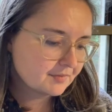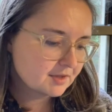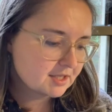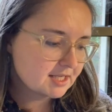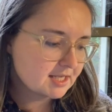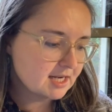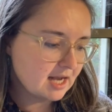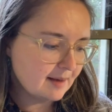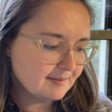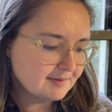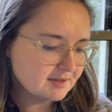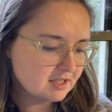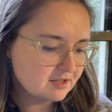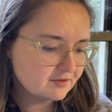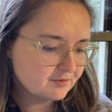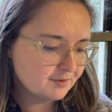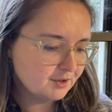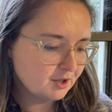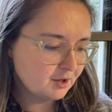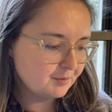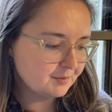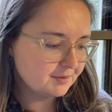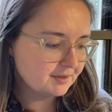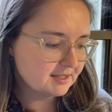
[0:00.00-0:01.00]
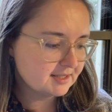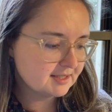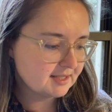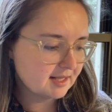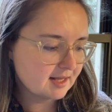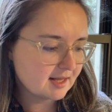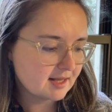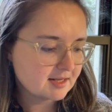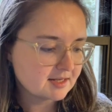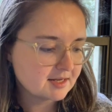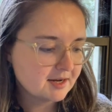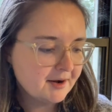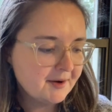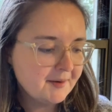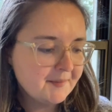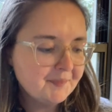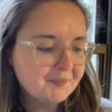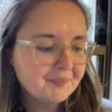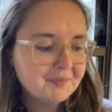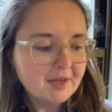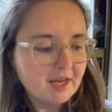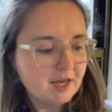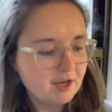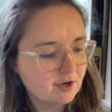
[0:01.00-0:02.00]
synopsis from Hoopla says,
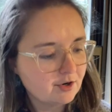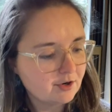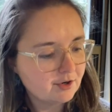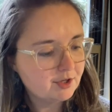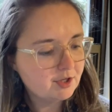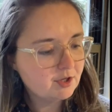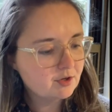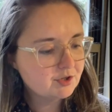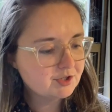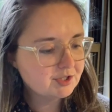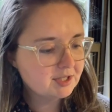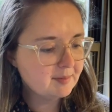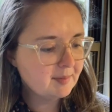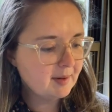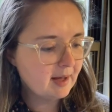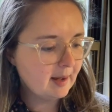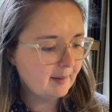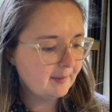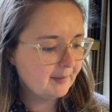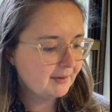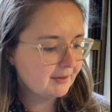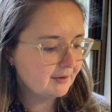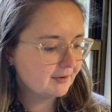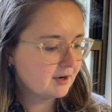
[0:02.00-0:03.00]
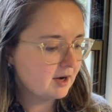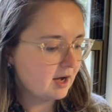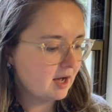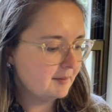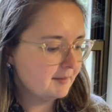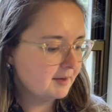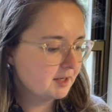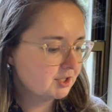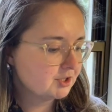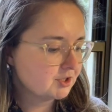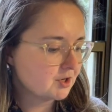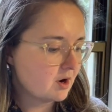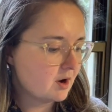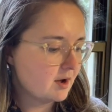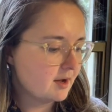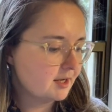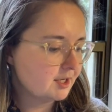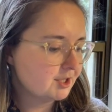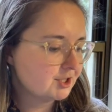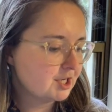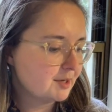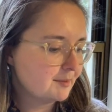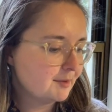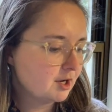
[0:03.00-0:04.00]
in her hugely popular comic
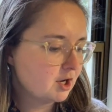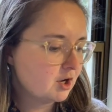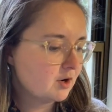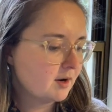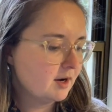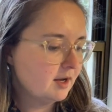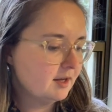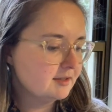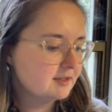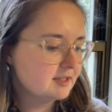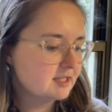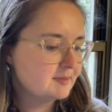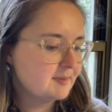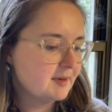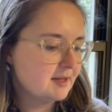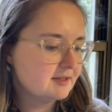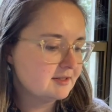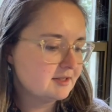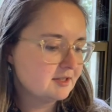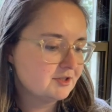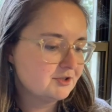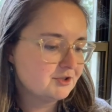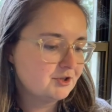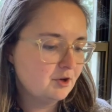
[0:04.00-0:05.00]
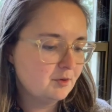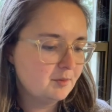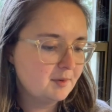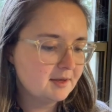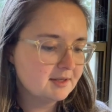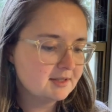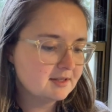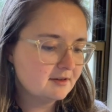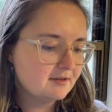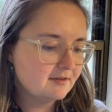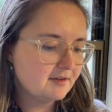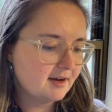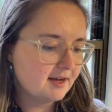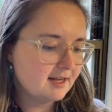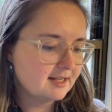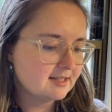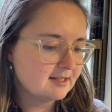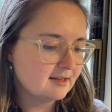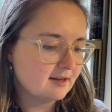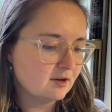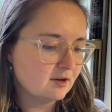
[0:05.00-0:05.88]
drawings, Gemma Carr dispenses dubious advice and